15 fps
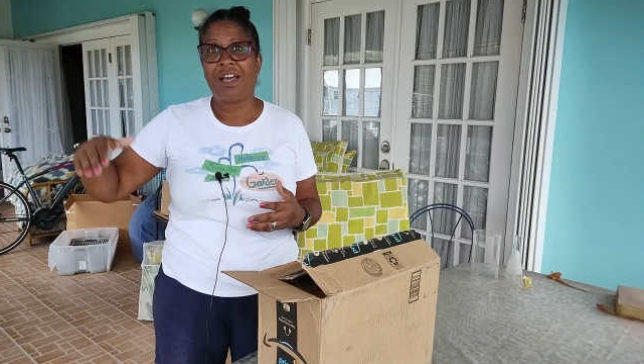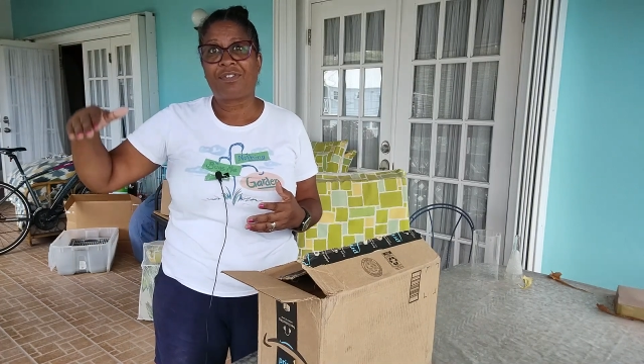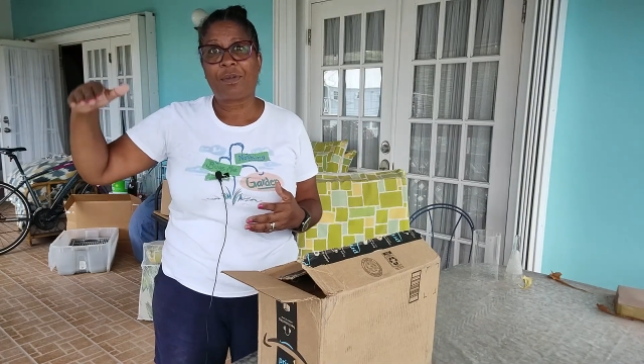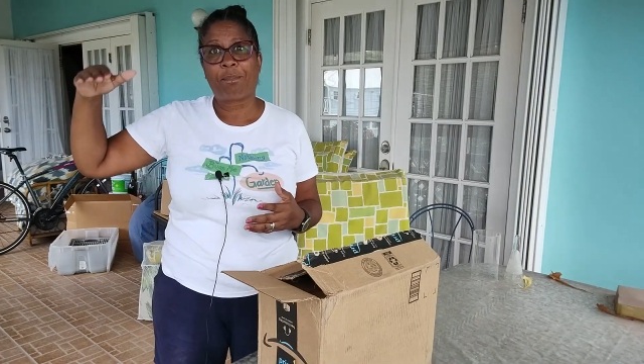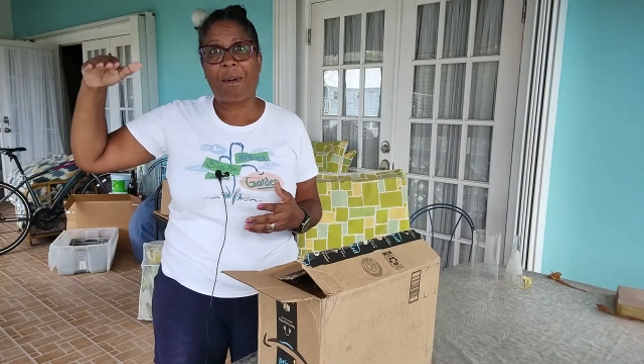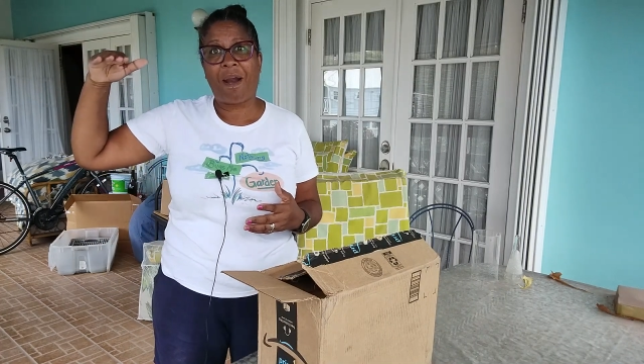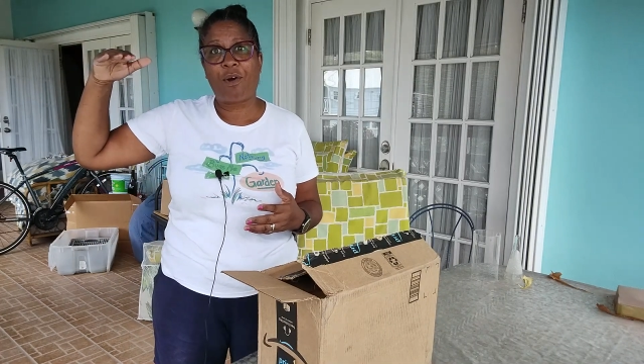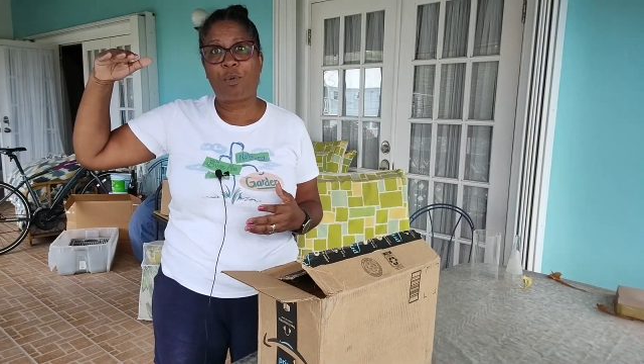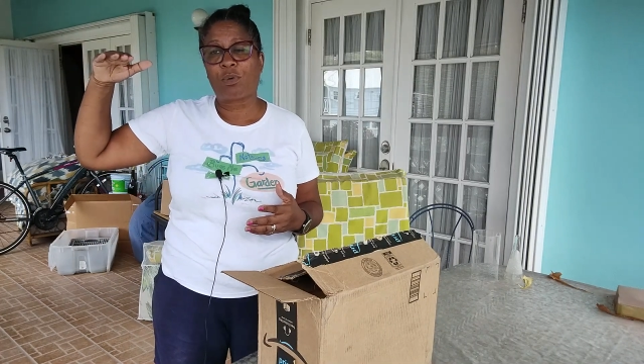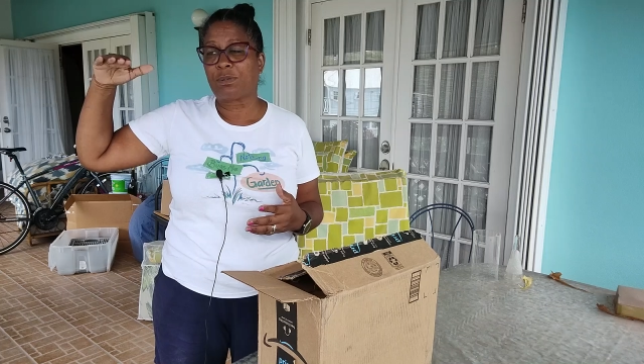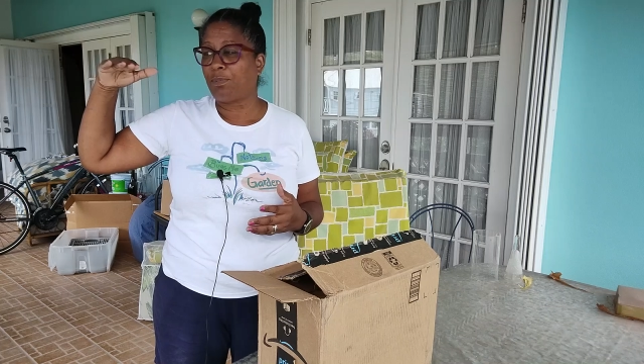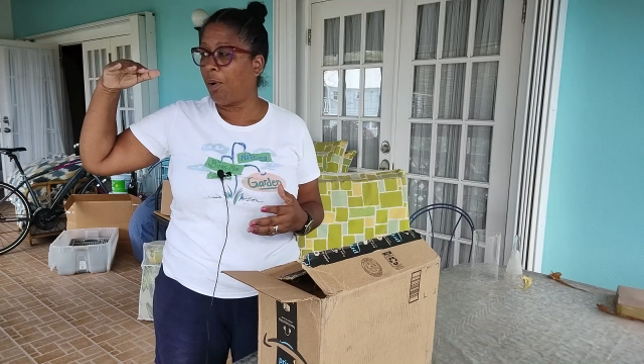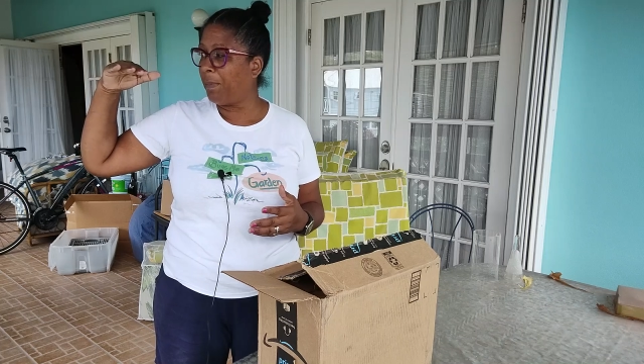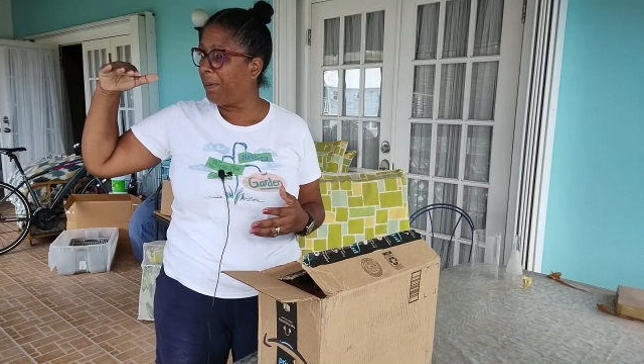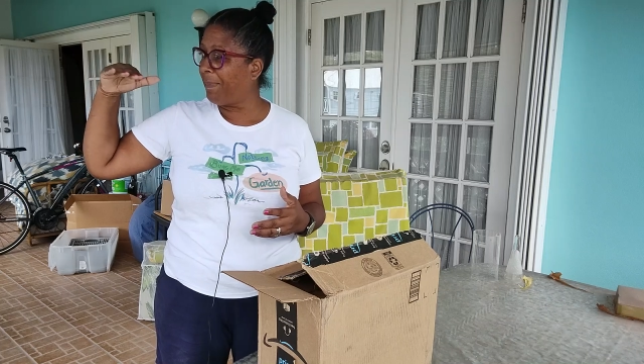the barrel was
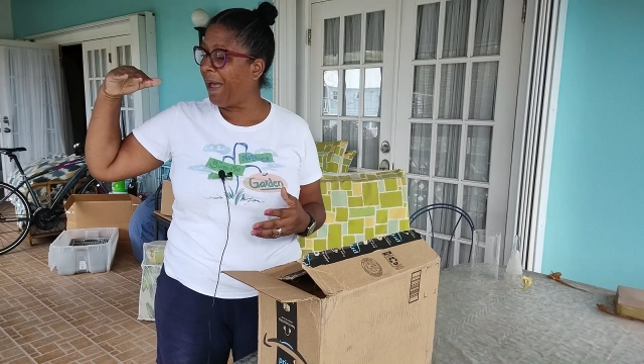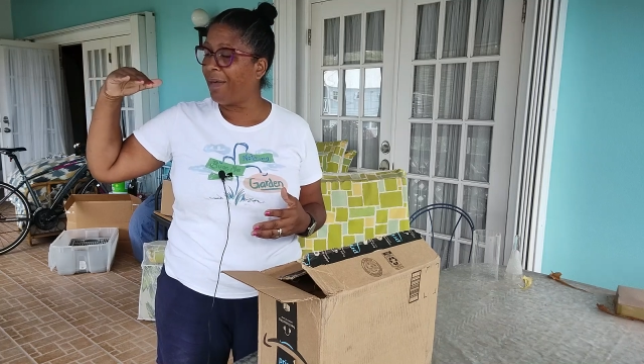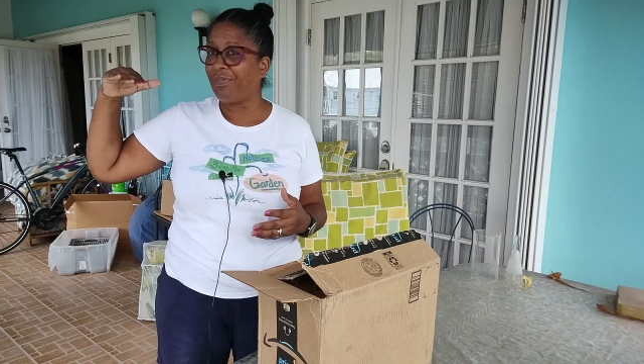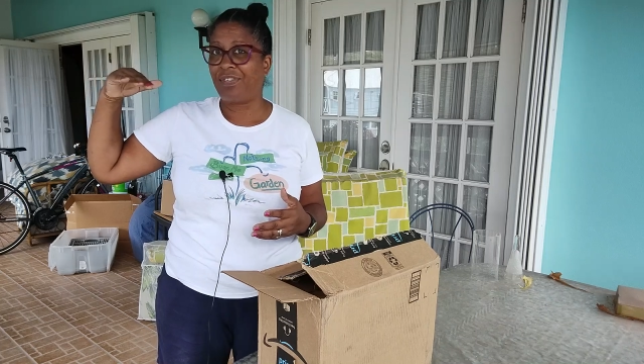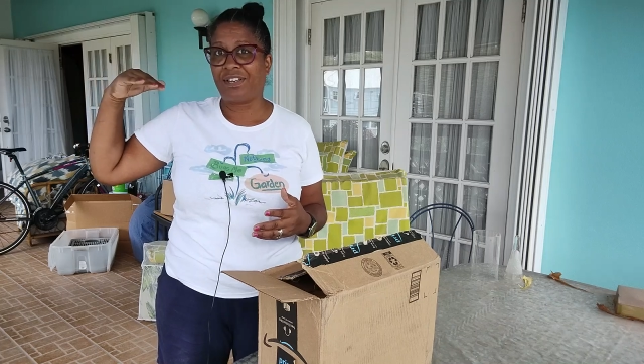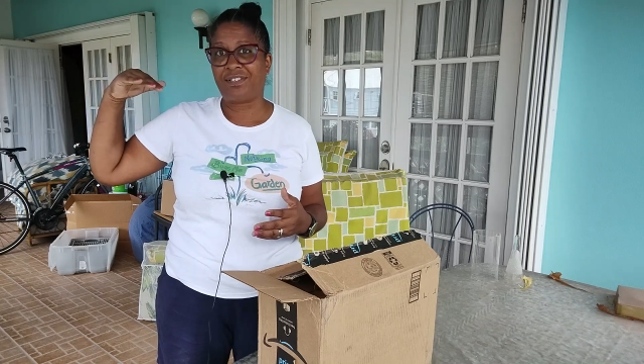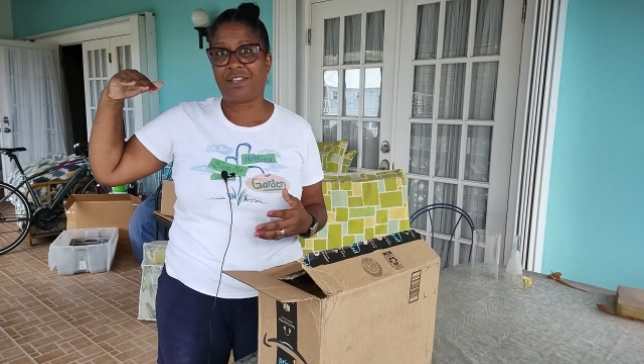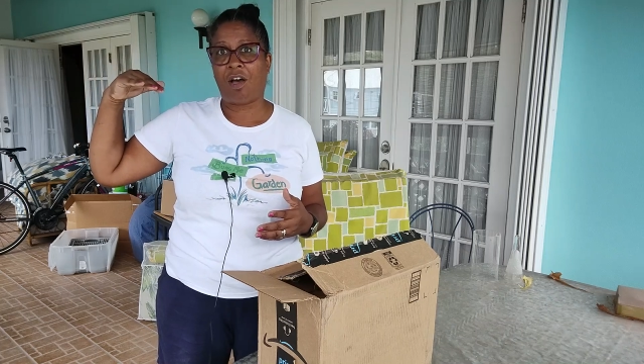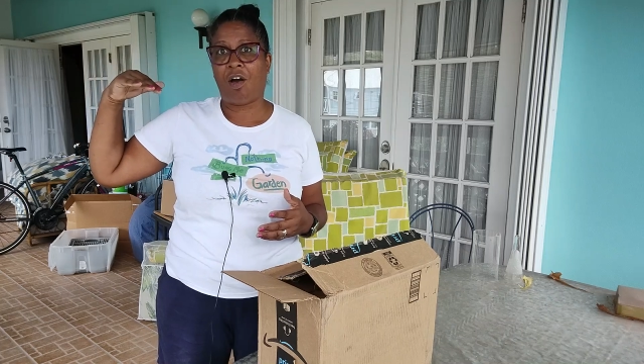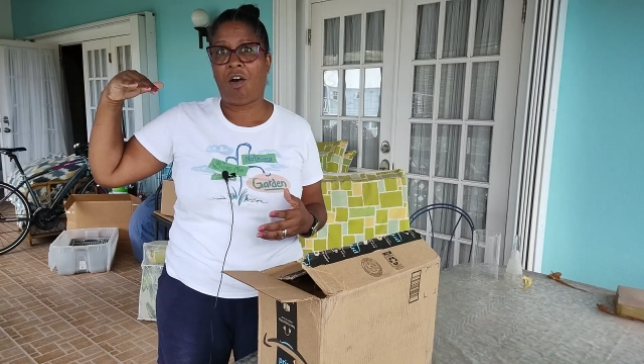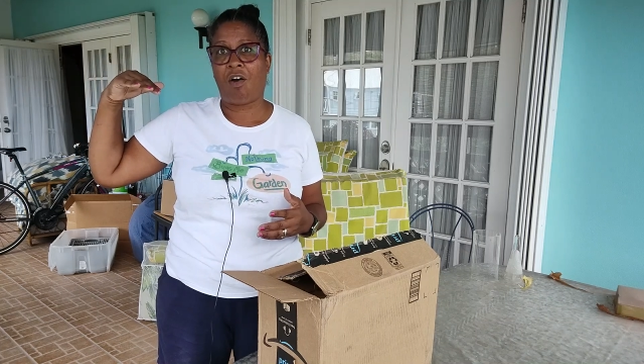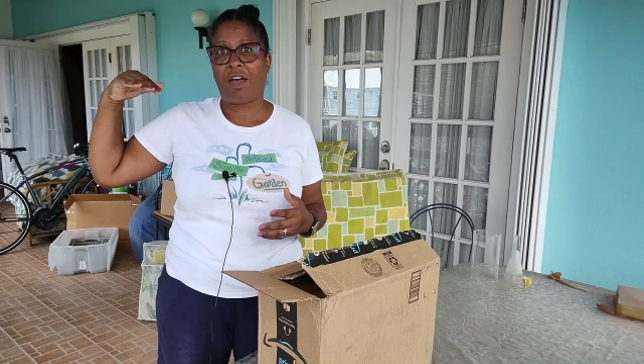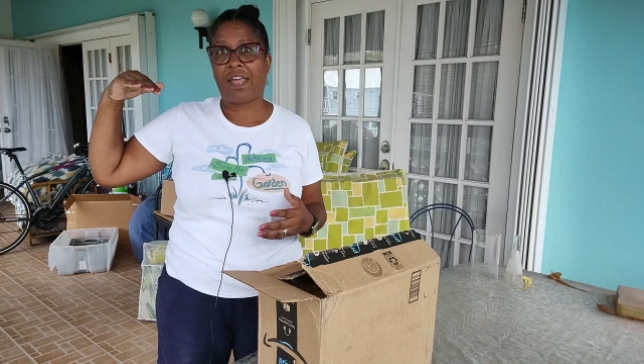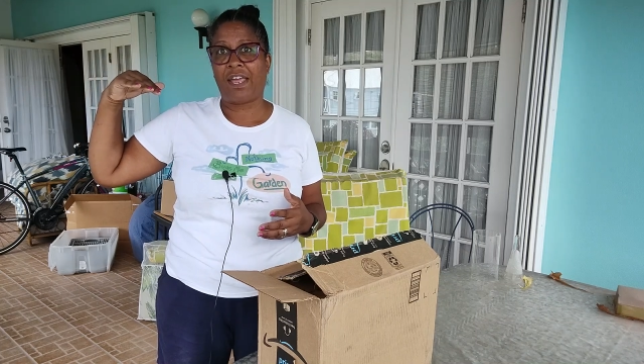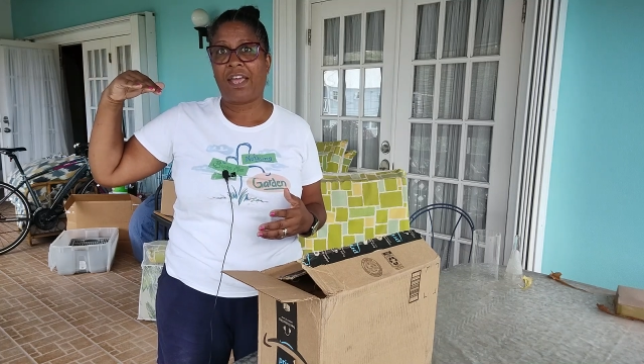probably about this
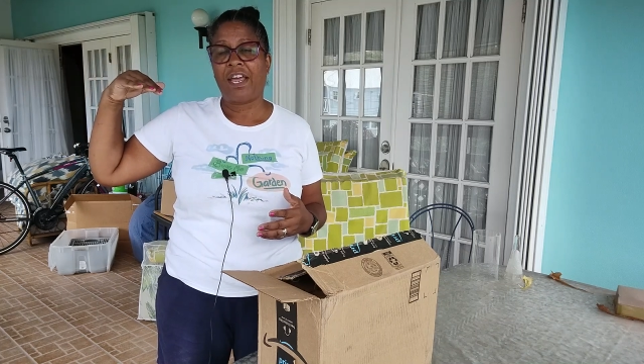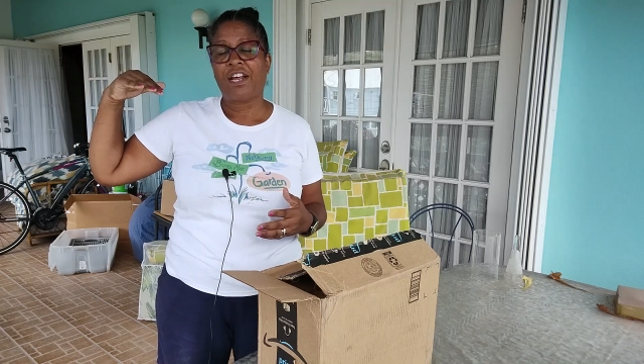high.